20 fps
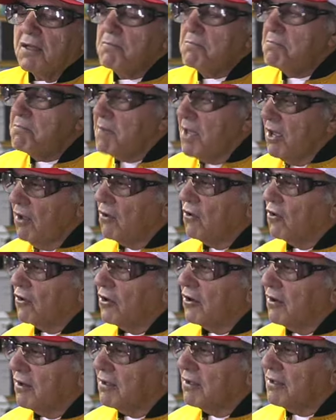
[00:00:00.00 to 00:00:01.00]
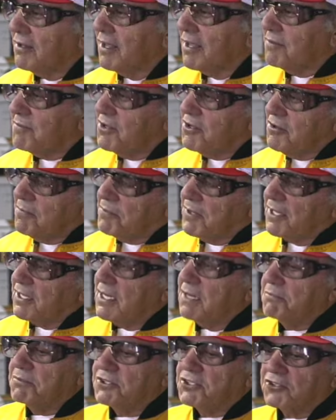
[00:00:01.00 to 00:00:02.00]
mail order. You pick
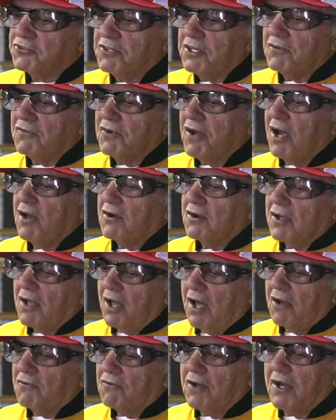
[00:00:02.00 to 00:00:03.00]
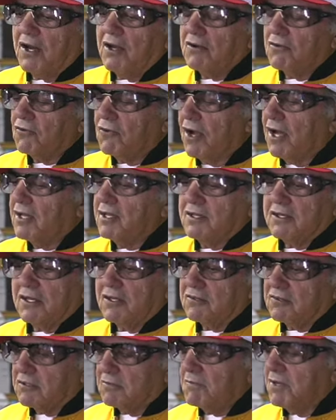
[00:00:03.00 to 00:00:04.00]
up a street rod or hot rod or rod and
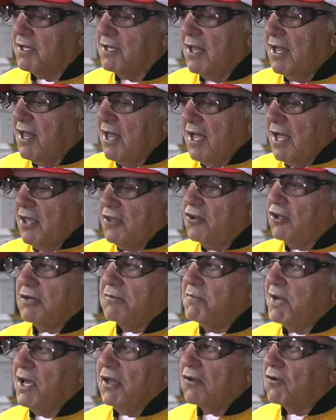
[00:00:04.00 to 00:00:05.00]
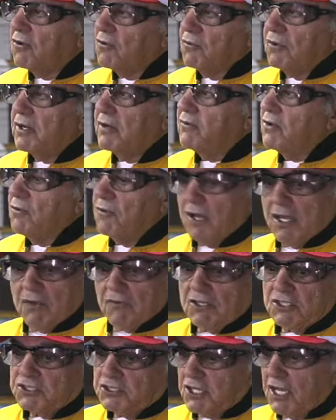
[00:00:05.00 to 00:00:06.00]
custom, and you can mail order whatever you want. You
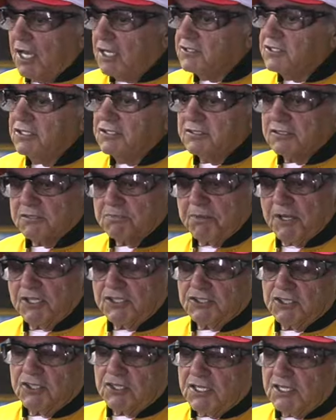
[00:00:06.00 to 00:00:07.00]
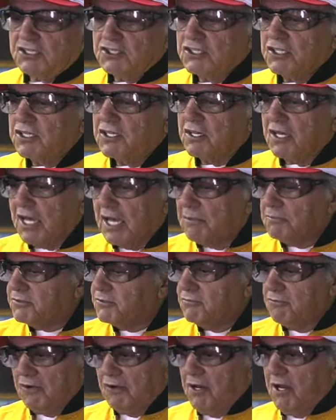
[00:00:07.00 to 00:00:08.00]
want chassis, suspension, engine claps,
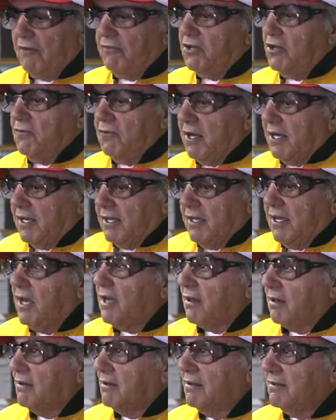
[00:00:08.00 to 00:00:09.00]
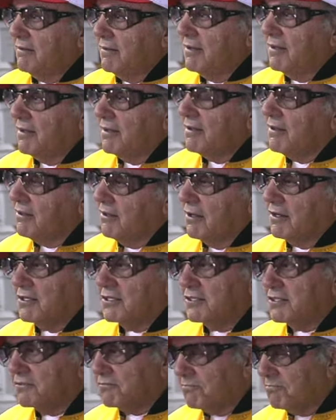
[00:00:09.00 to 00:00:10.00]
whatever you want to get. You can
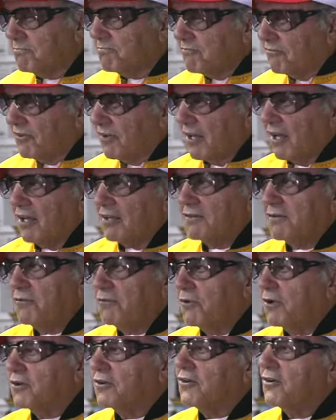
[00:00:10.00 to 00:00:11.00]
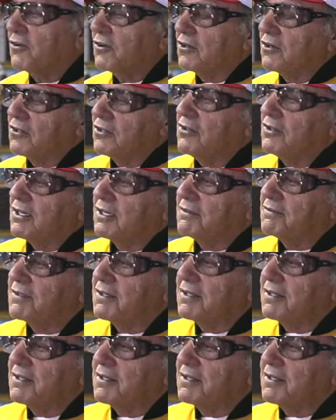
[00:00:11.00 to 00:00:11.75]
just fill out the work order and do it.